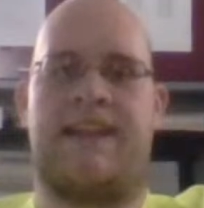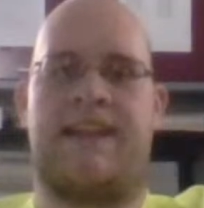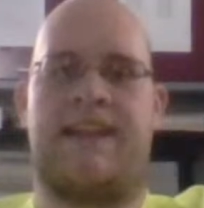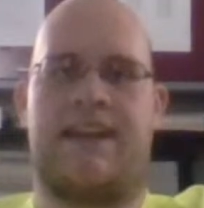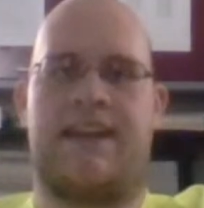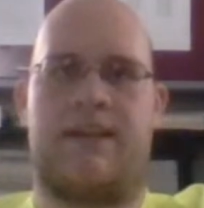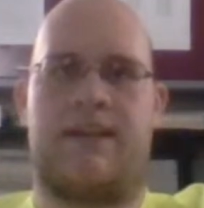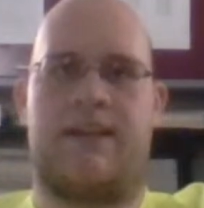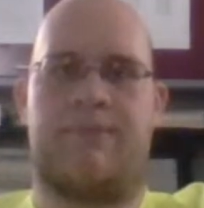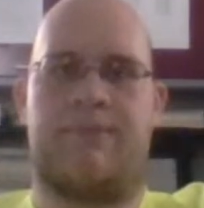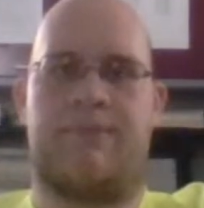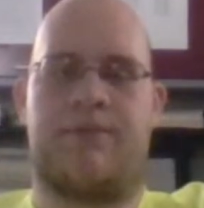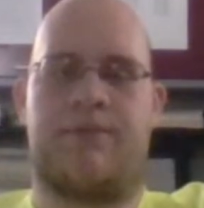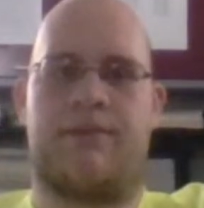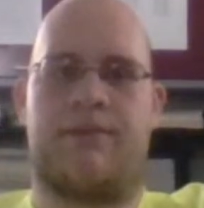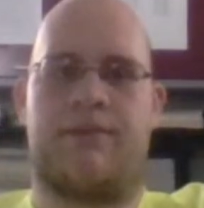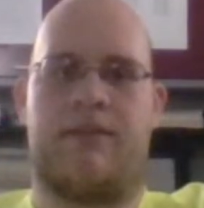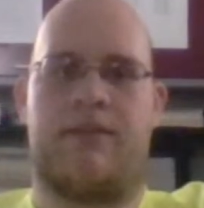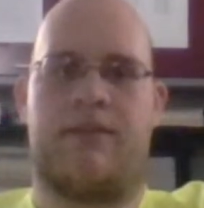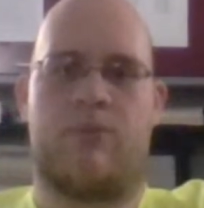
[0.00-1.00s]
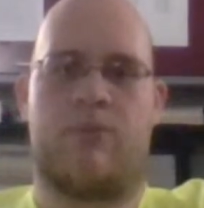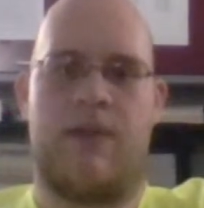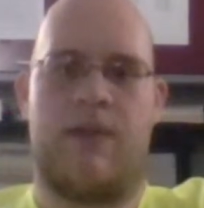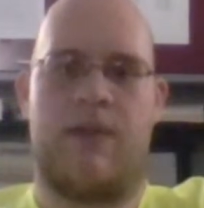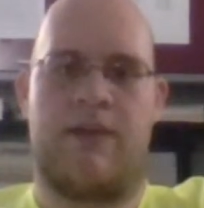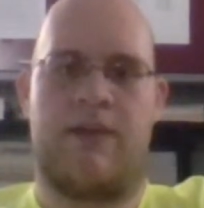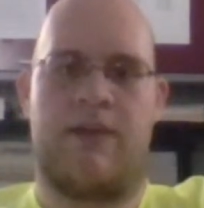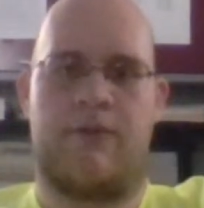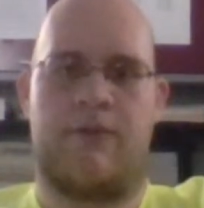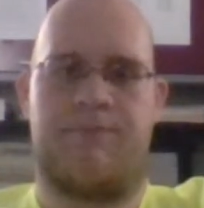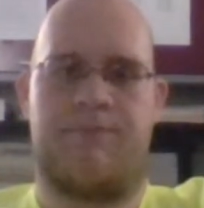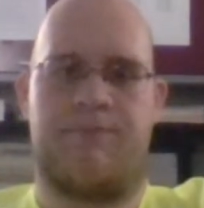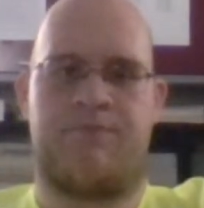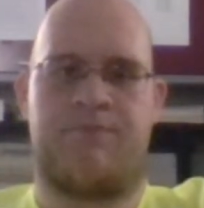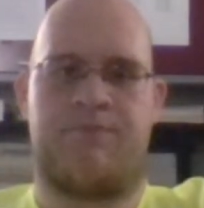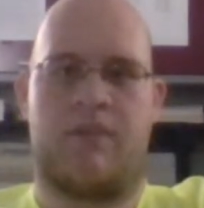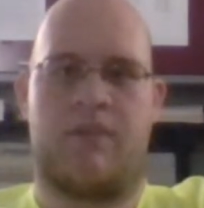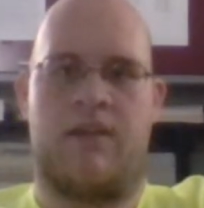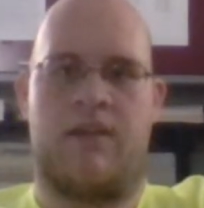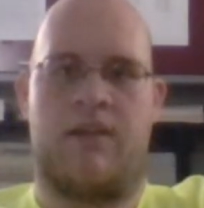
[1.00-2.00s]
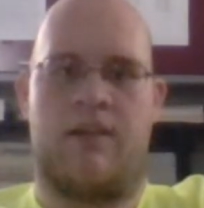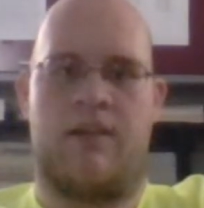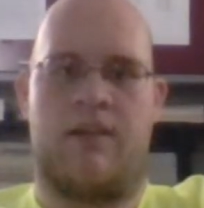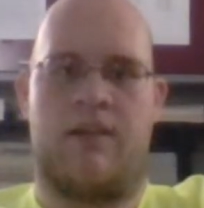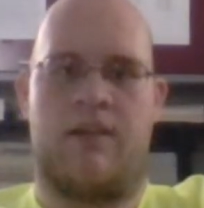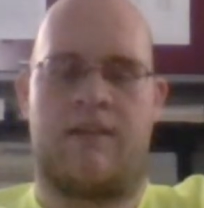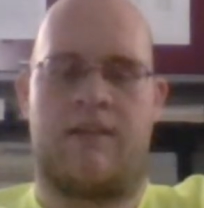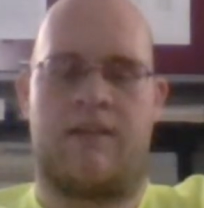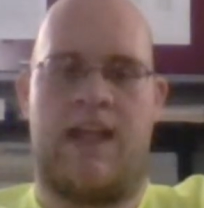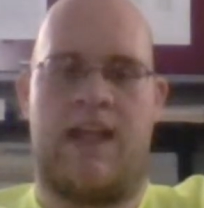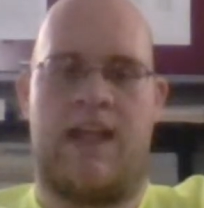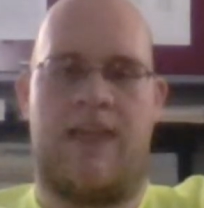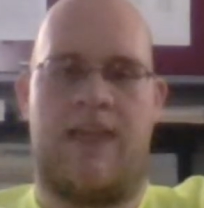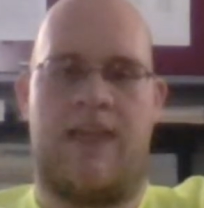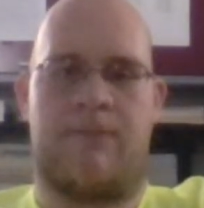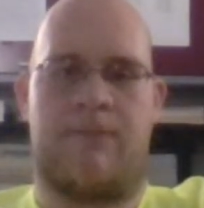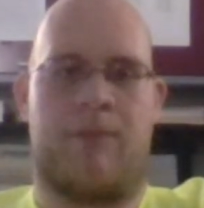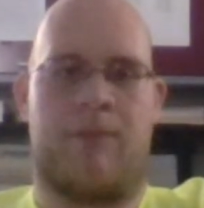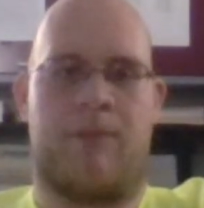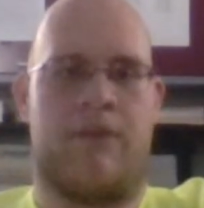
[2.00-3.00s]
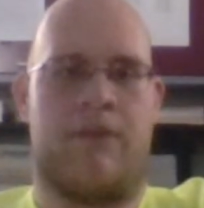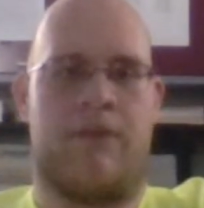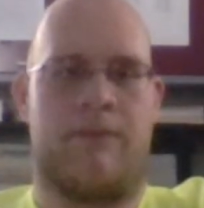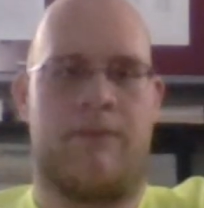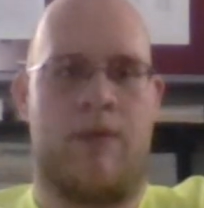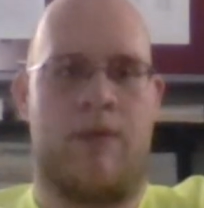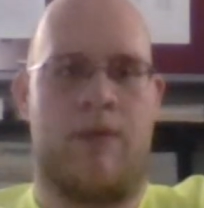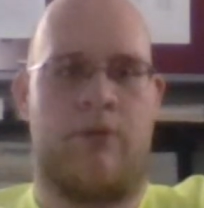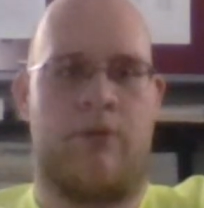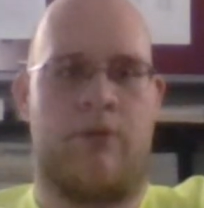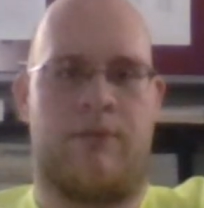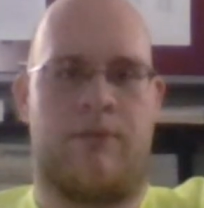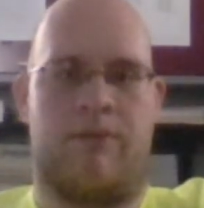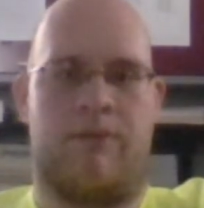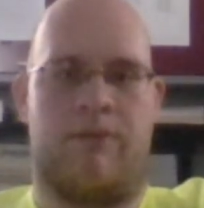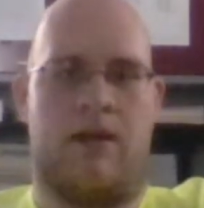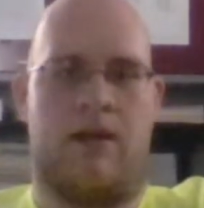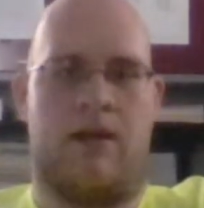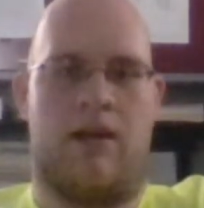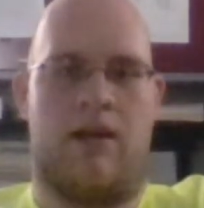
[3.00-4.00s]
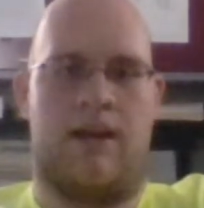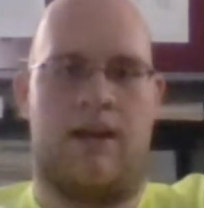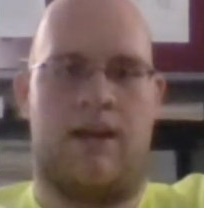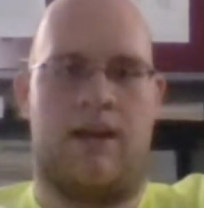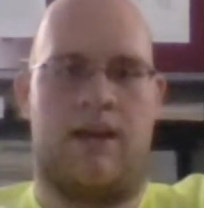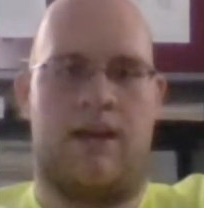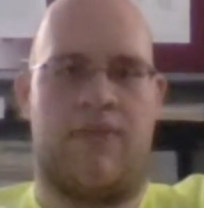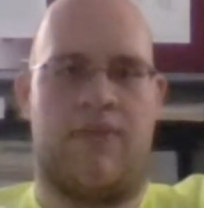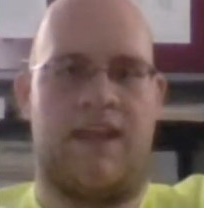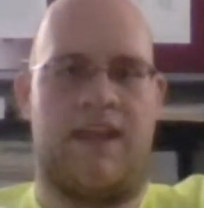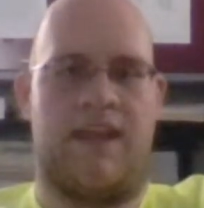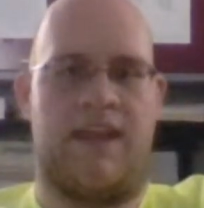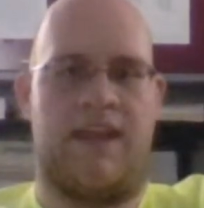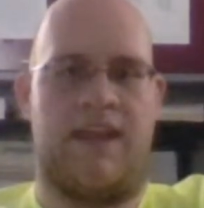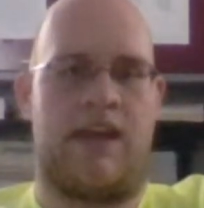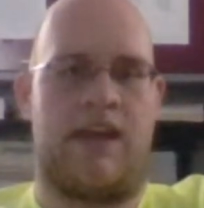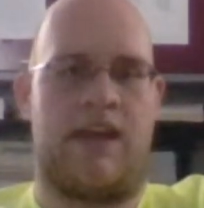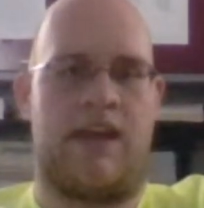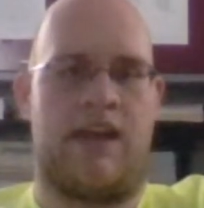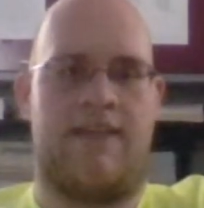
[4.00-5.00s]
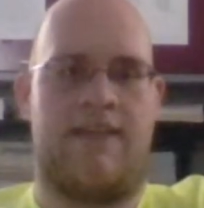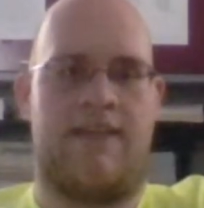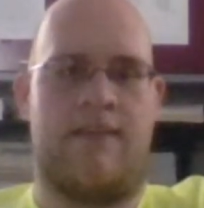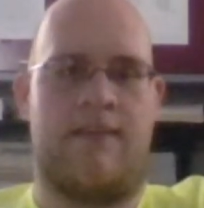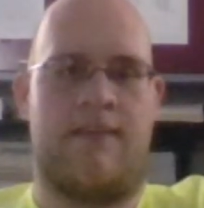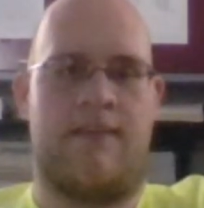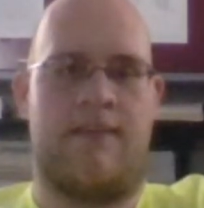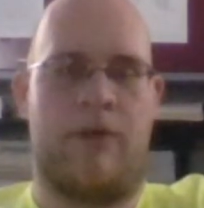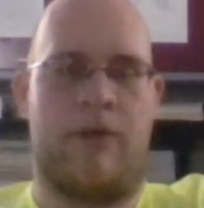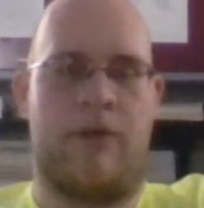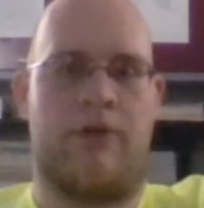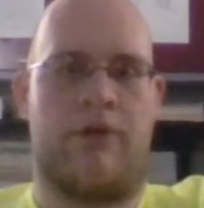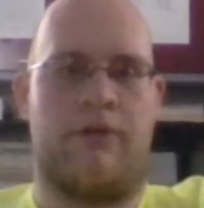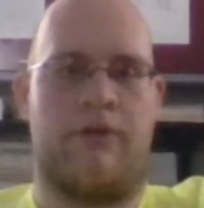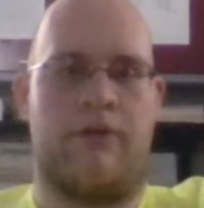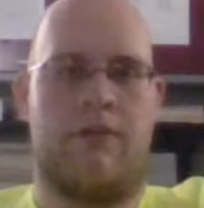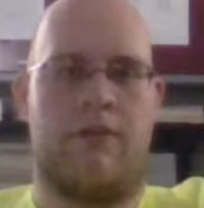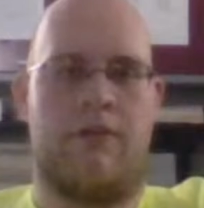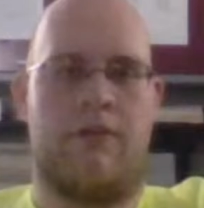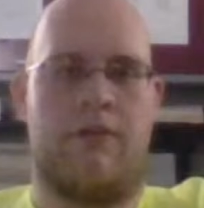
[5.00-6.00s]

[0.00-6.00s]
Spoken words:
it up as well because I have the perfect motor to put on it, and I think all it needs is a motor.